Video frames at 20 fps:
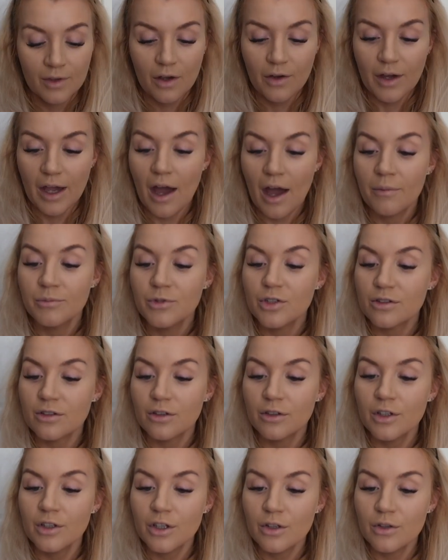Okay, I'm just
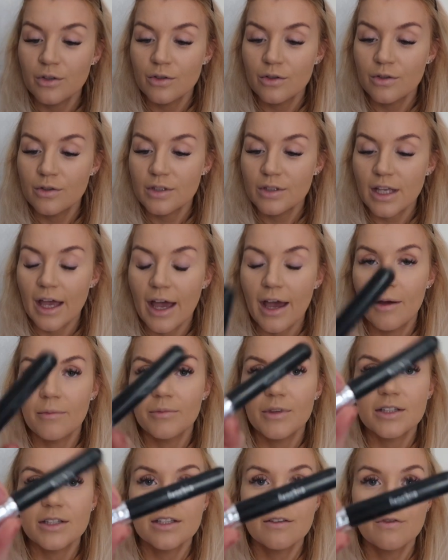going to use,
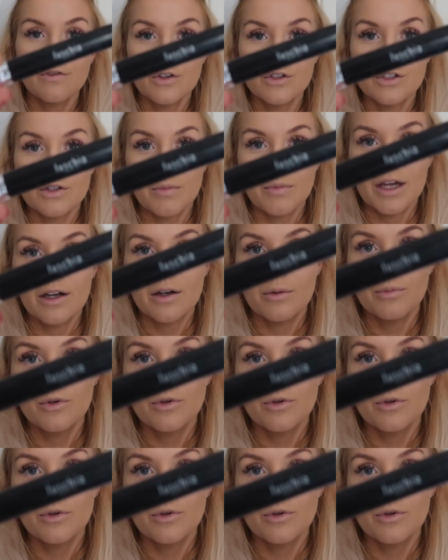this is a fuchsia makeup